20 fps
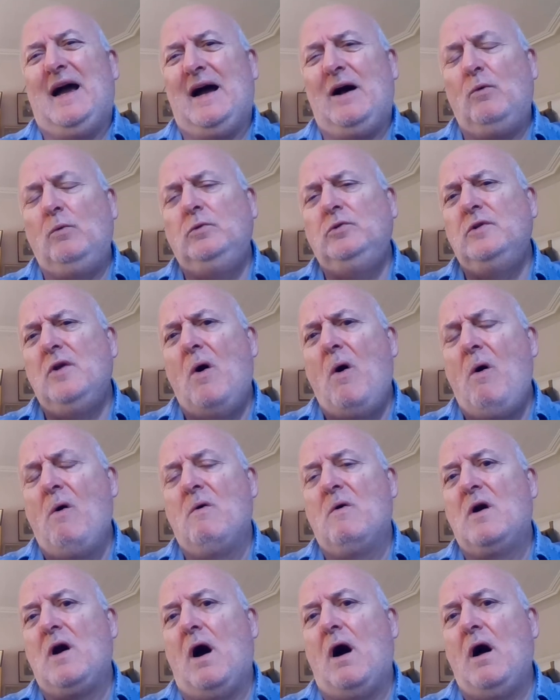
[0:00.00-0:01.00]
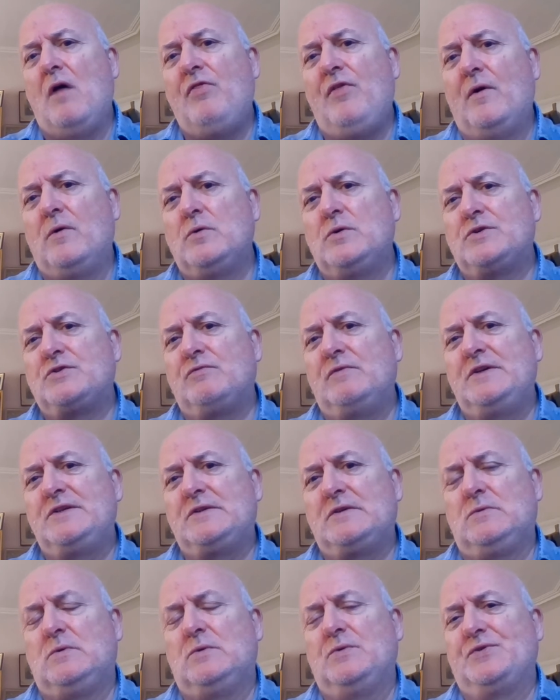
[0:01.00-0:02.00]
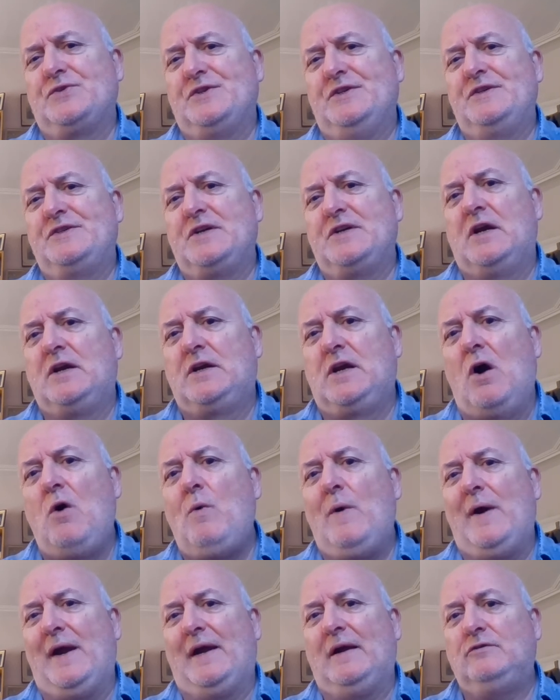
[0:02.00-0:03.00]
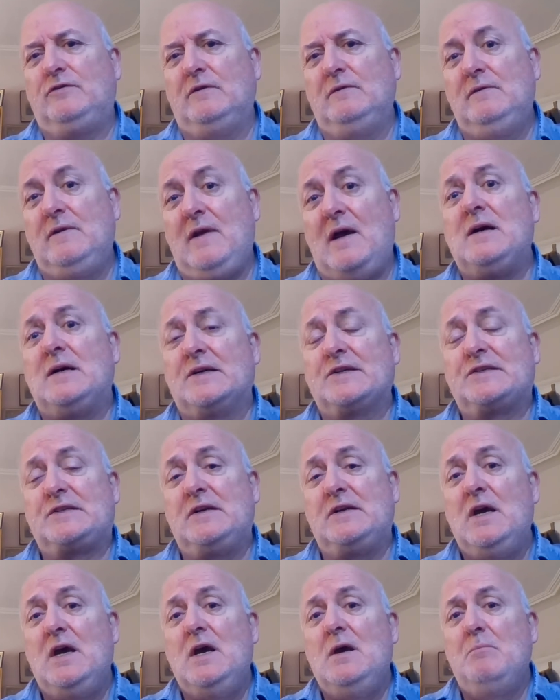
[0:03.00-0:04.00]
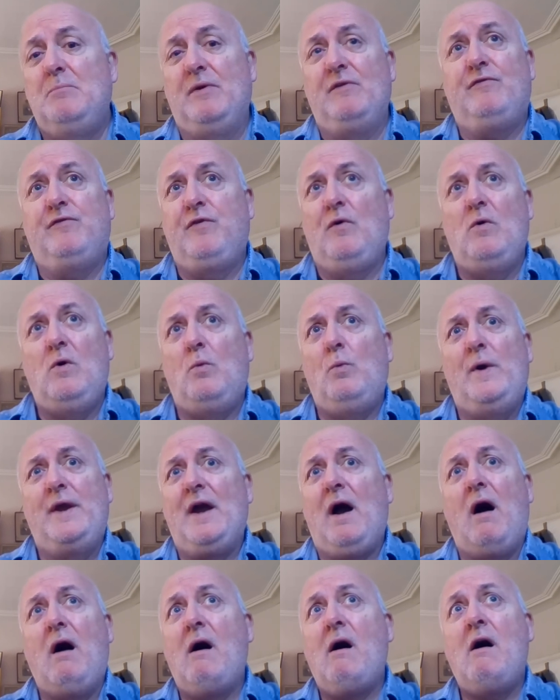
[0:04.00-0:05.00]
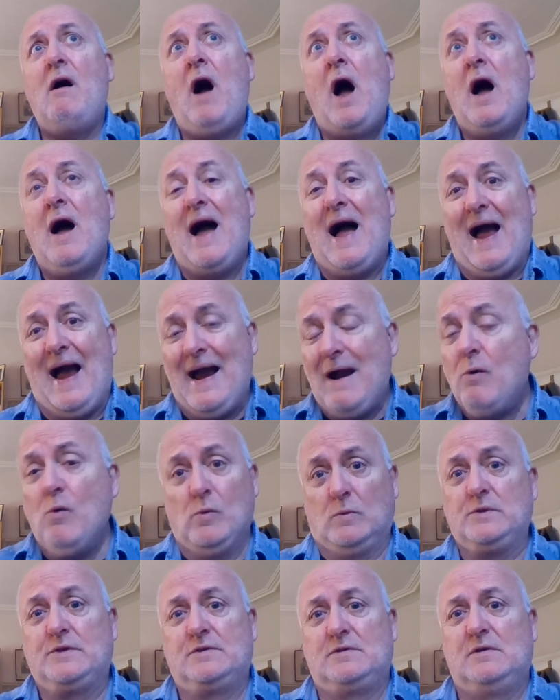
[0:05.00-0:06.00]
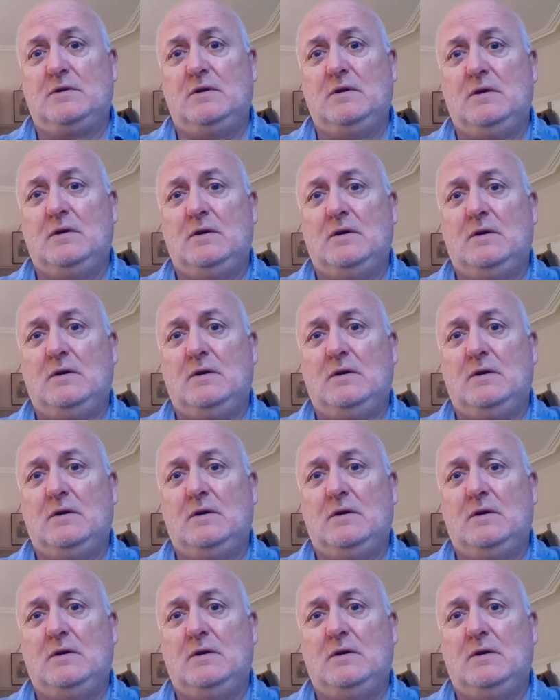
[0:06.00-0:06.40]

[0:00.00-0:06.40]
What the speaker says: how long are those resources going to last before we are out?